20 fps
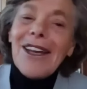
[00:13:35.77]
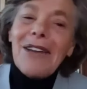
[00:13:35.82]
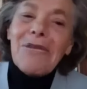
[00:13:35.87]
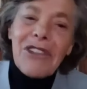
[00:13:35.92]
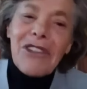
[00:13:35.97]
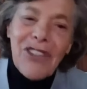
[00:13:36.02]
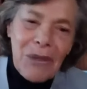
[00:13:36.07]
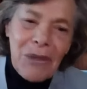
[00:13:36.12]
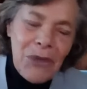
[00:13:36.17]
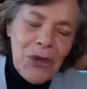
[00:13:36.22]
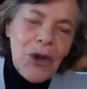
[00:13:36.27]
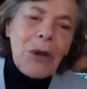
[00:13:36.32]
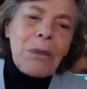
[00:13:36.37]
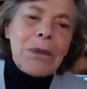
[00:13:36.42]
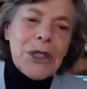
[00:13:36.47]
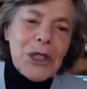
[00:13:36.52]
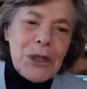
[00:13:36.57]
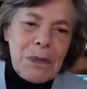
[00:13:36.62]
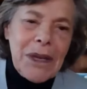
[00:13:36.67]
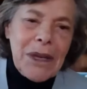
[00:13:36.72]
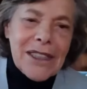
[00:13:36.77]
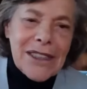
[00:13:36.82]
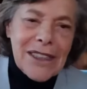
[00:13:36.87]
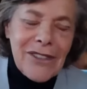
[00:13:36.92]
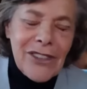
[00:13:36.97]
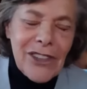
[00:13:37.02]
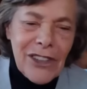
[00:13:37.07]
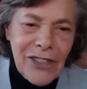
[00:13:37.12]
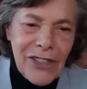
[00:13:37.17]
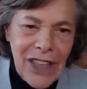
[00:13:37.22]
But from your perspective,
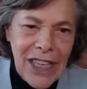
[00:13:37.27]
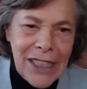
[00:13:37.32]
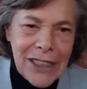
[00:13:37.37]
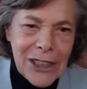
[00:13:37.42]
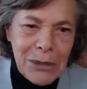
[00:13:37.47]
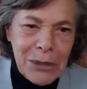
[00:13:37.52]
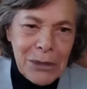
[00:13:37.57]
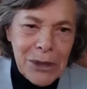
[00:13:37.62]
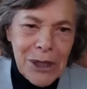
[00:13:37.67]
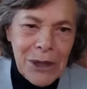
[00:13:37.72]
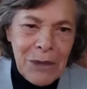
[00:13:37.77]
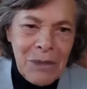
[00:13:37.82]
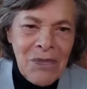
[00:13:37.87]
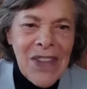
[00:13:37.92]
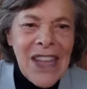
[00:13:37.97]
you're flexible.